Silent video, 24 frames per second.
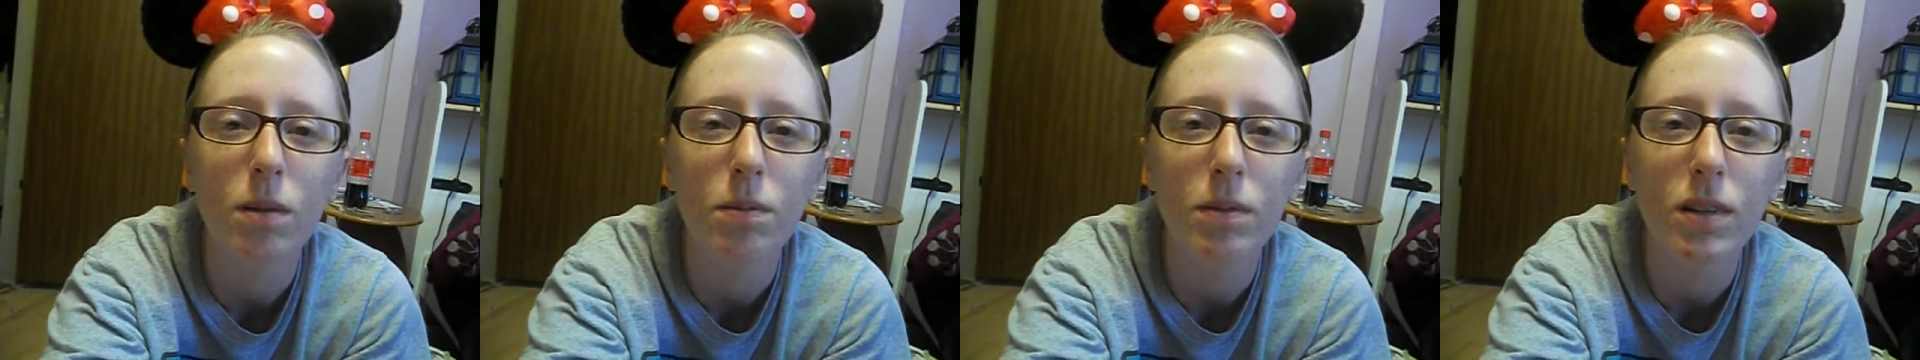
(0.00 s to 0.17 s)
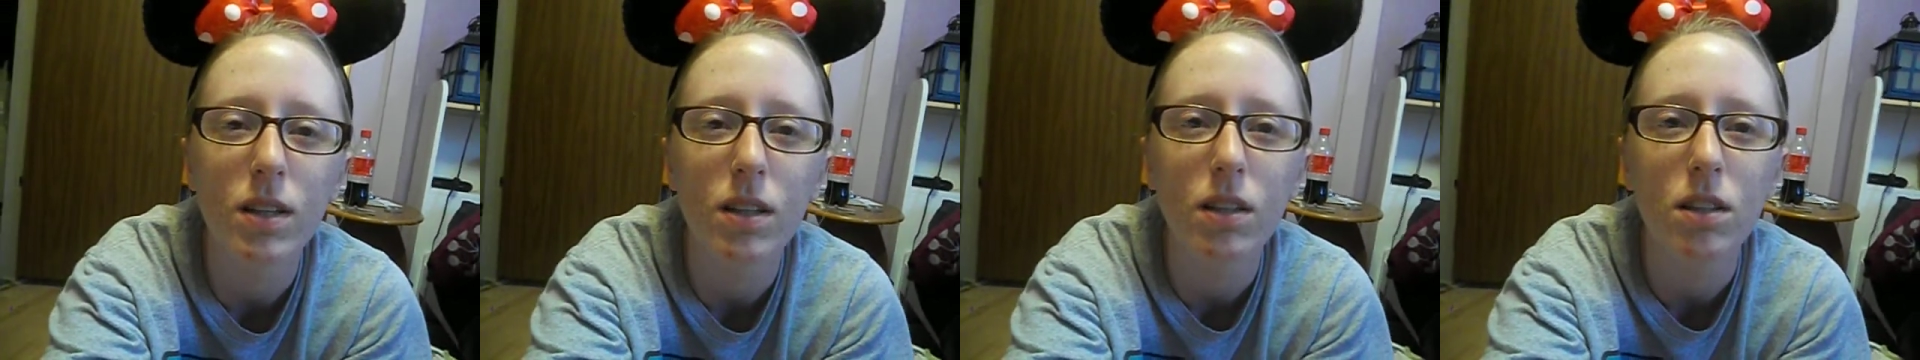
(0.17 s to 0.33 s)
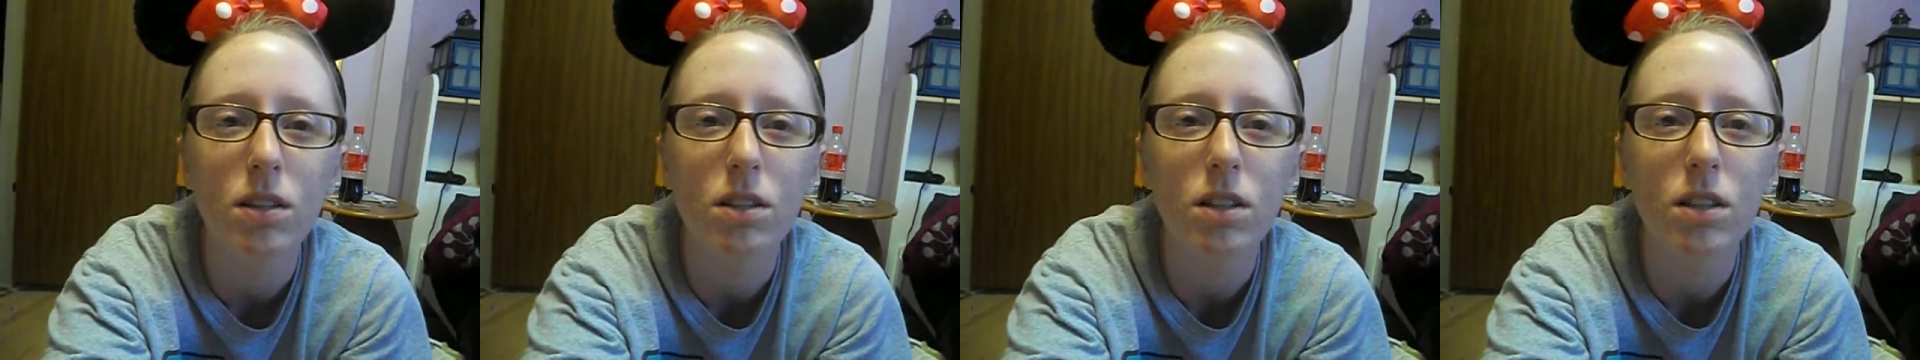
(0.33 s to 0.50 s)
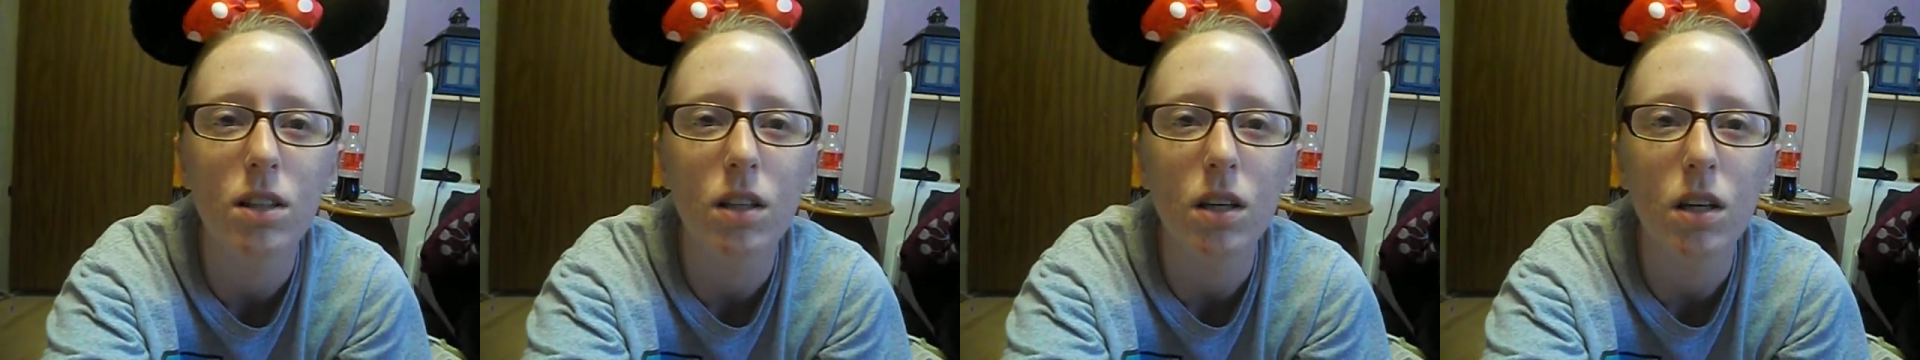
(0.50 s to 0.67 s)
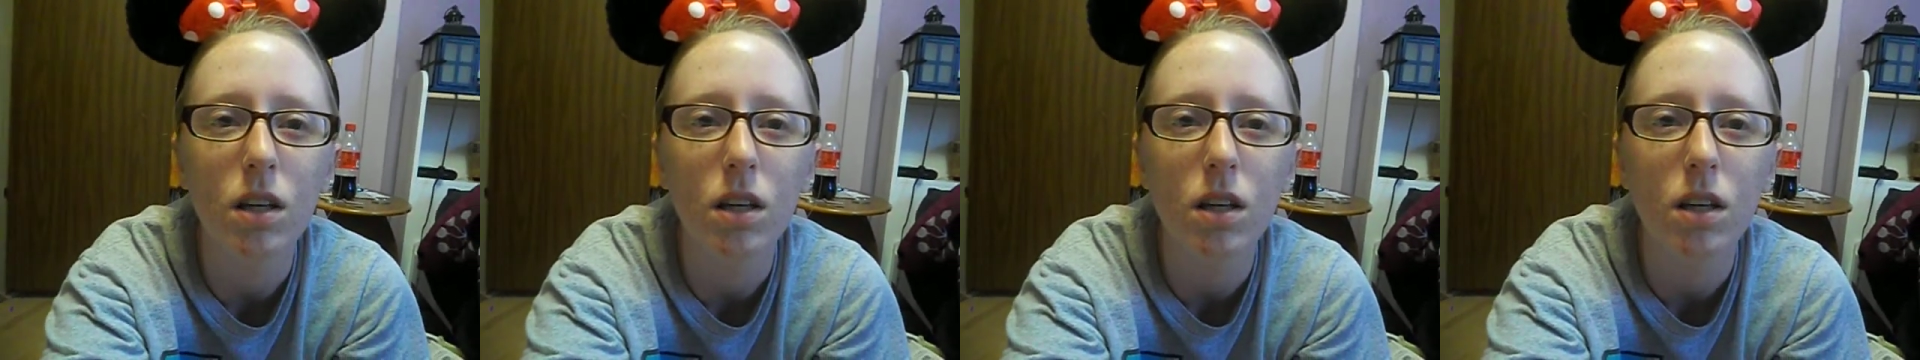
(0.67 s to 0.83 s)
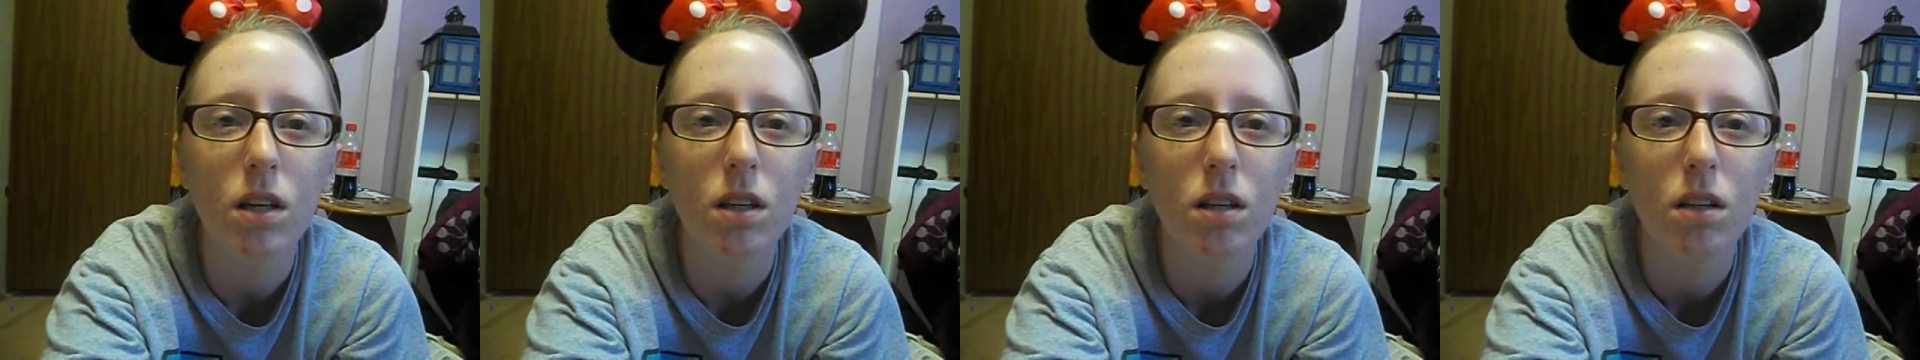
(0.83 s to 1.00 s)
my
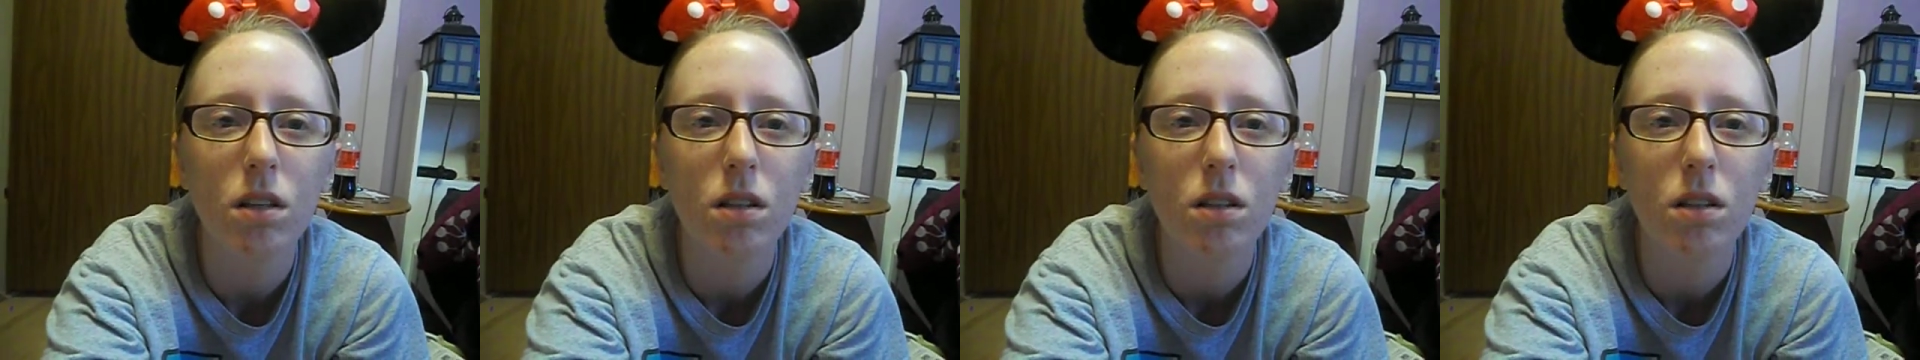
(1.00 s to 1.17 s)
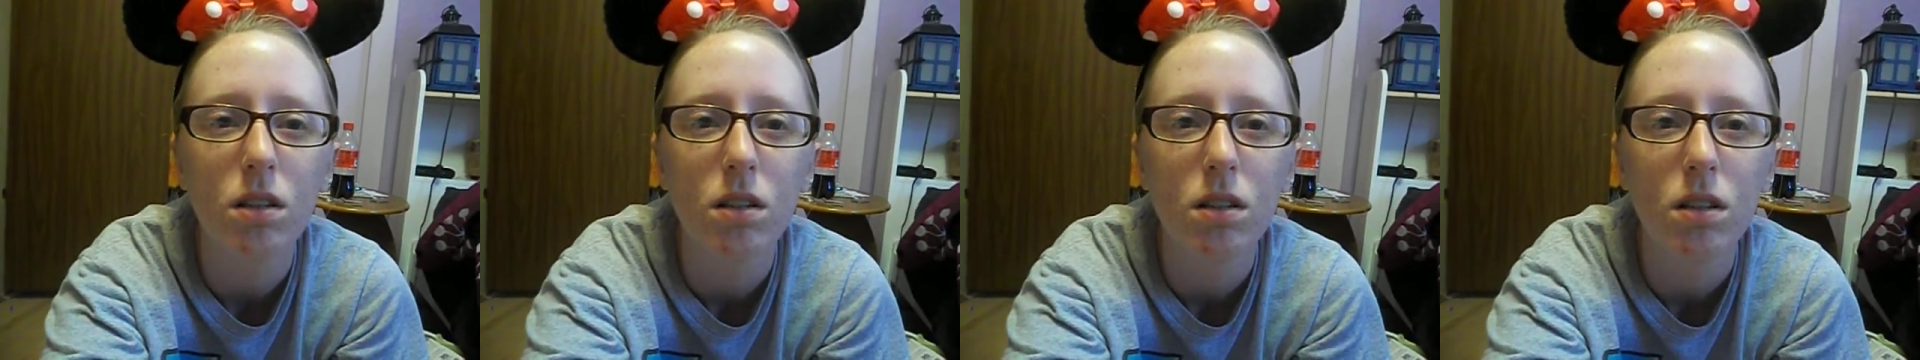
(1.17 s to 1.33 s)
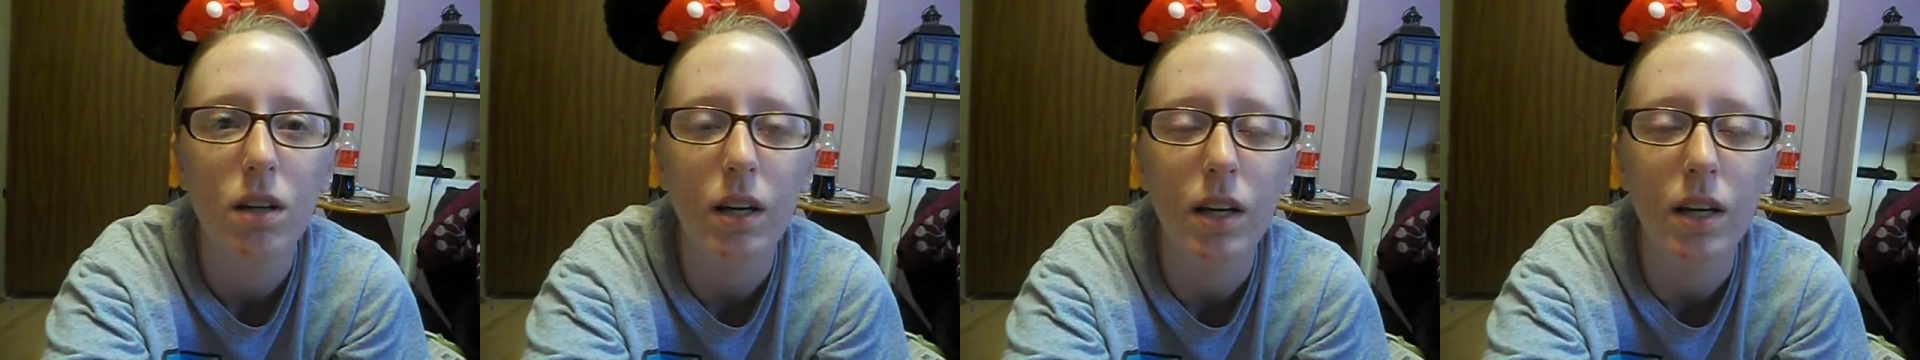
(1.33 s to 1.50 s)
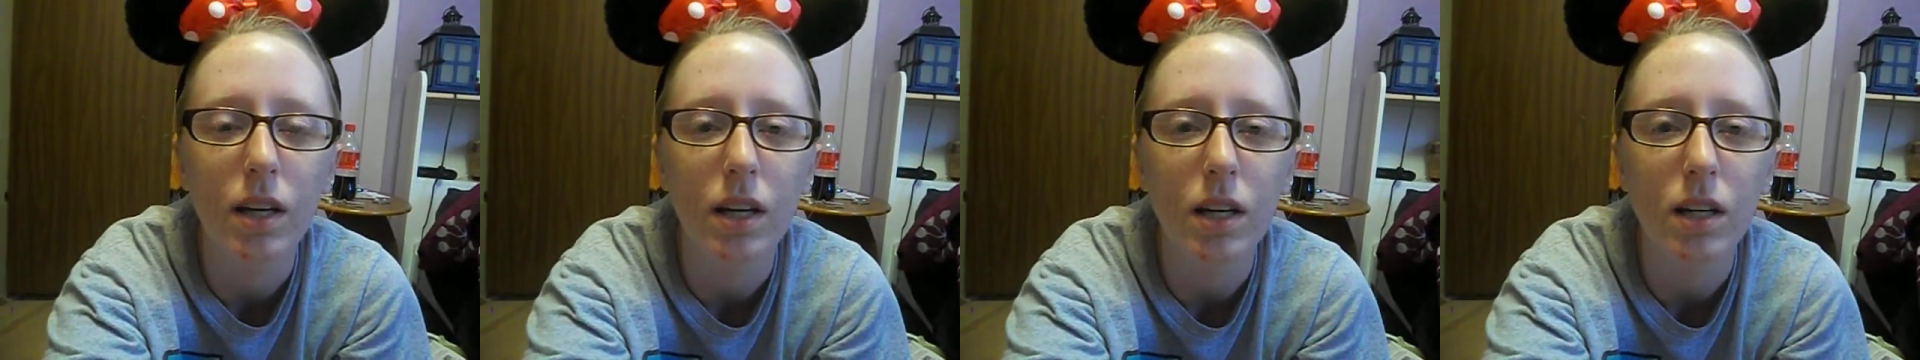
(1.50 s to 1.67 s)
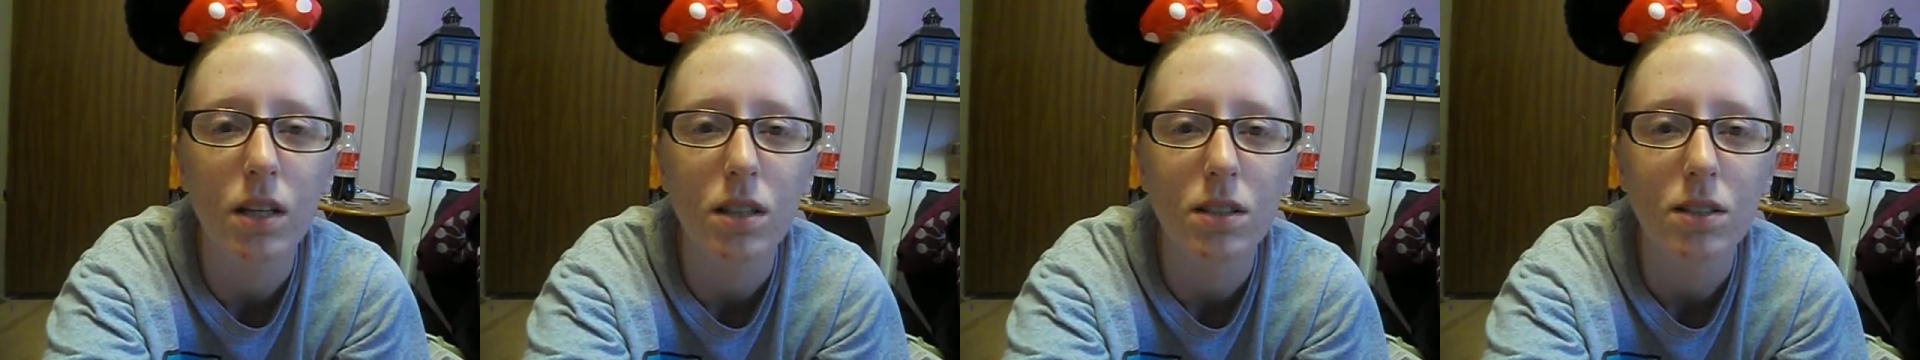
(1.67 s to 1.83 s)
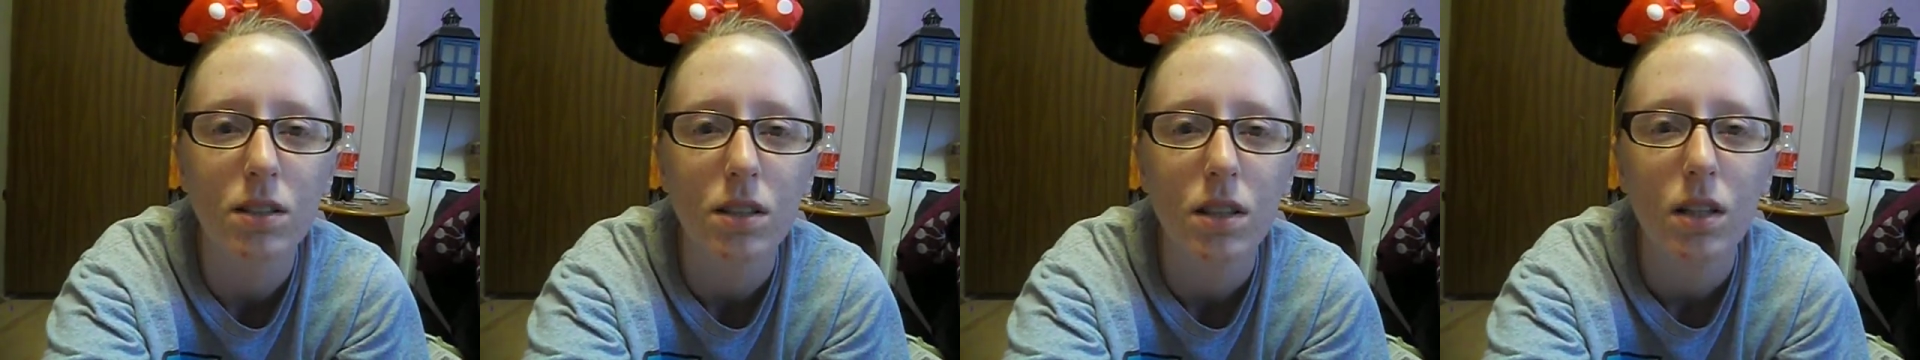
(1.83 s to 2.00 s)
thing, I
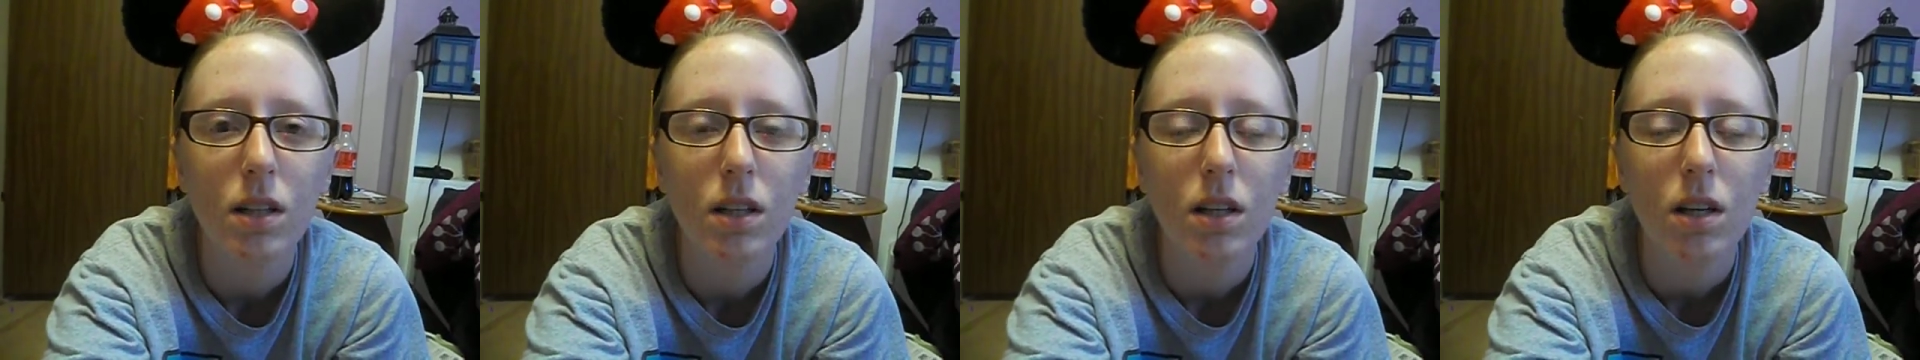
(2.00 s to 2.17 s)
guess.